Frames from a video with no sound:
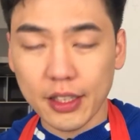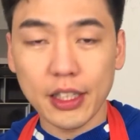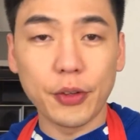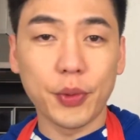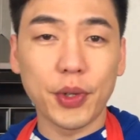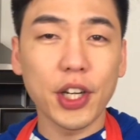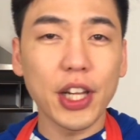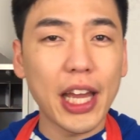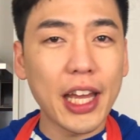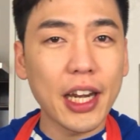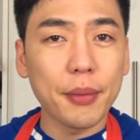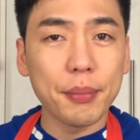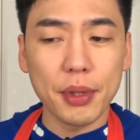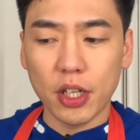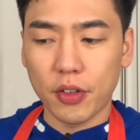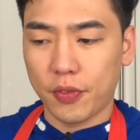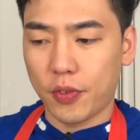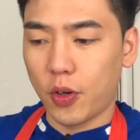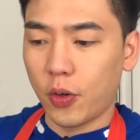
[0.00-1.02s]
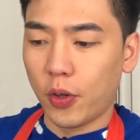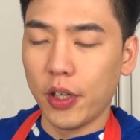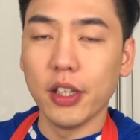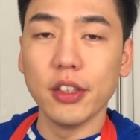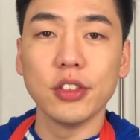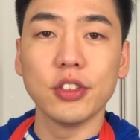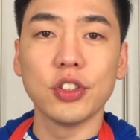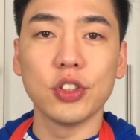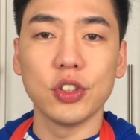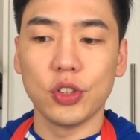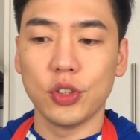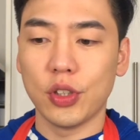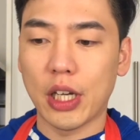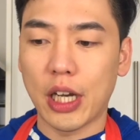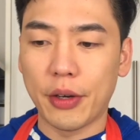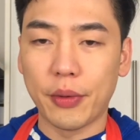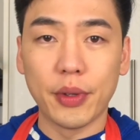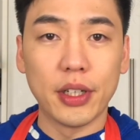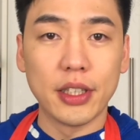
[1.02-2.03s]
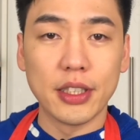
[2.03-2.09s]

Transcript: And we're gonna add a bit of oil to our